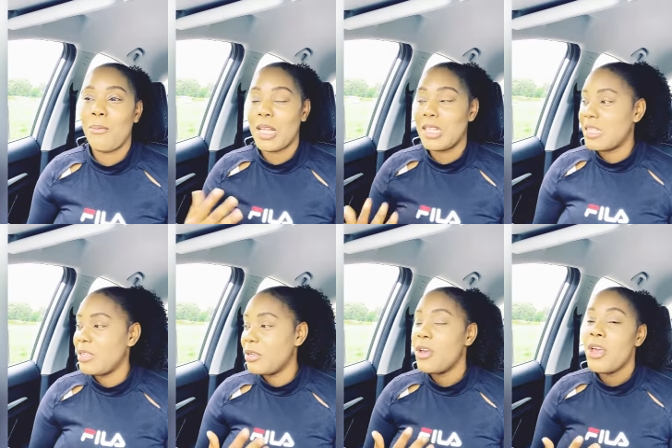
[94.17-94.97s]
once
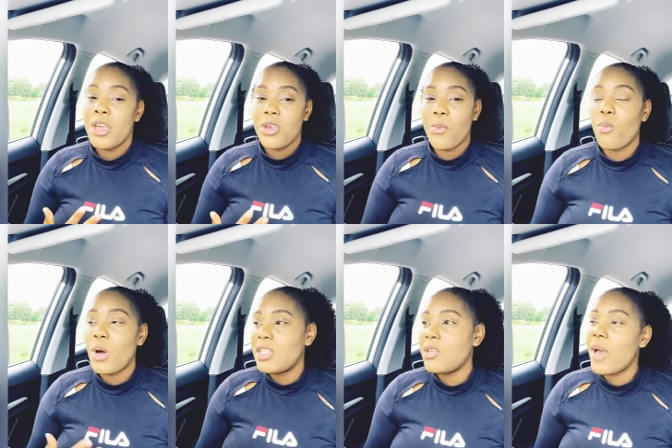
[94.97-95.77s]

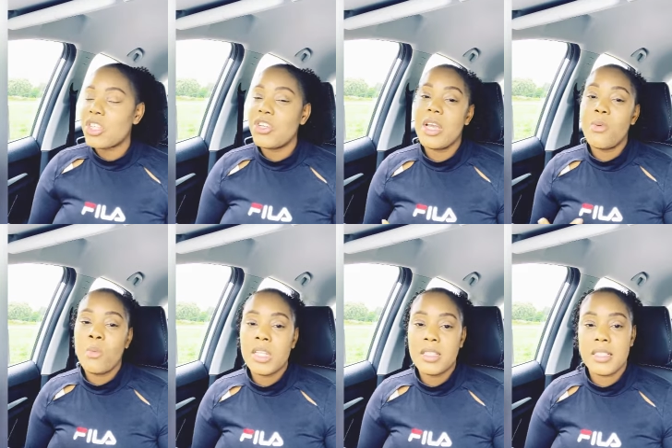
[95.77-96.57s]
you actually
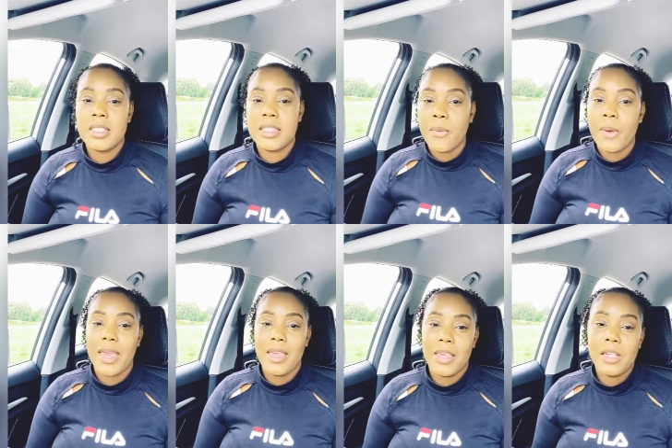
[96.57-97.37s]
want to do
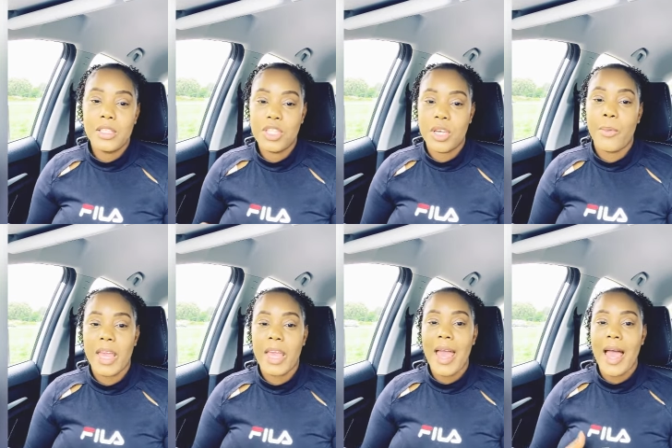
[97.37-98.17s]
it, you'll do it.